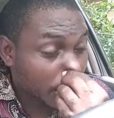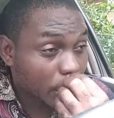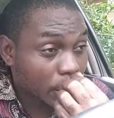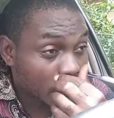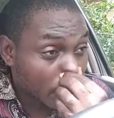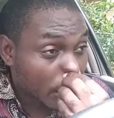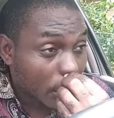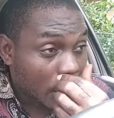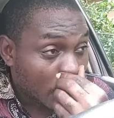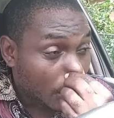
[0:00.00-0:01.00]
so
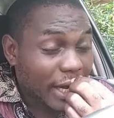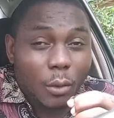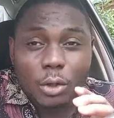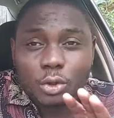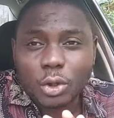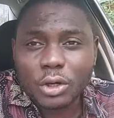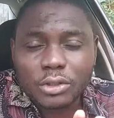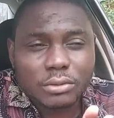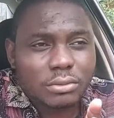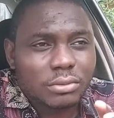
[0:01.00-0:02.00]
when I want
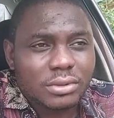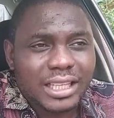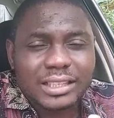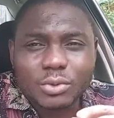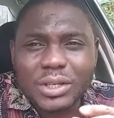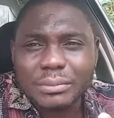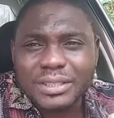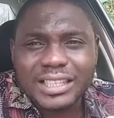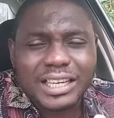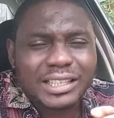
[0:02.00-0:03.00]
to talk things
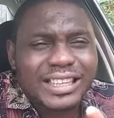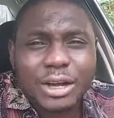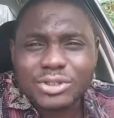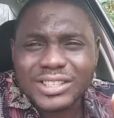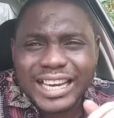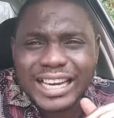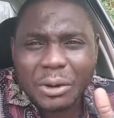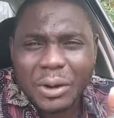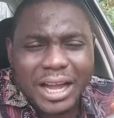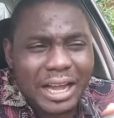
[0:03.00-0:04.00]
when it be say is
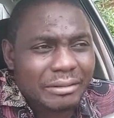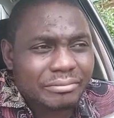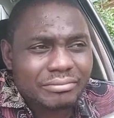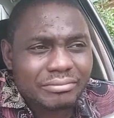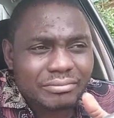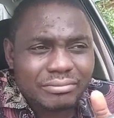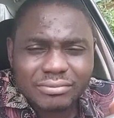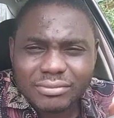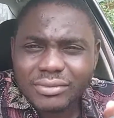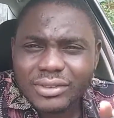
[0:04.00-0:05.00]
outside our
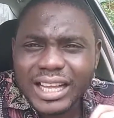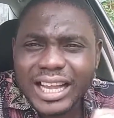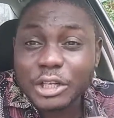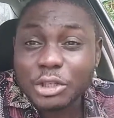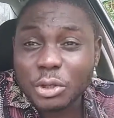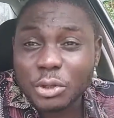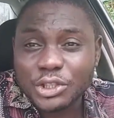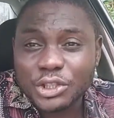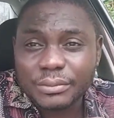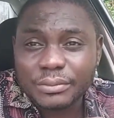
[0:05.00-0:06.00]

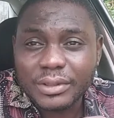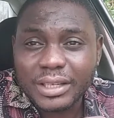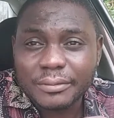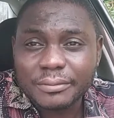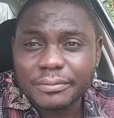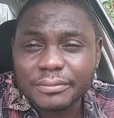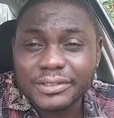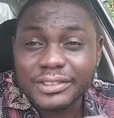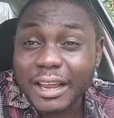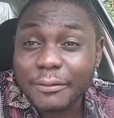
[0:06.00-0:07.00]
ideology
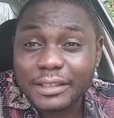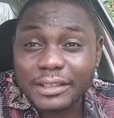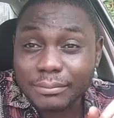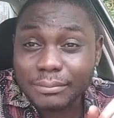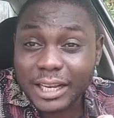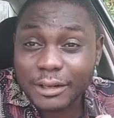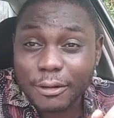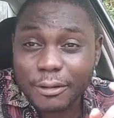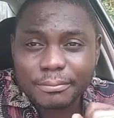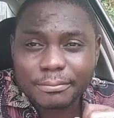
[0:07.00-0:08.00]
driving that
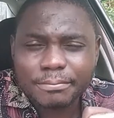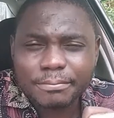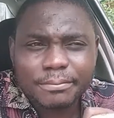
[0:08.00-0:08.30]
platform.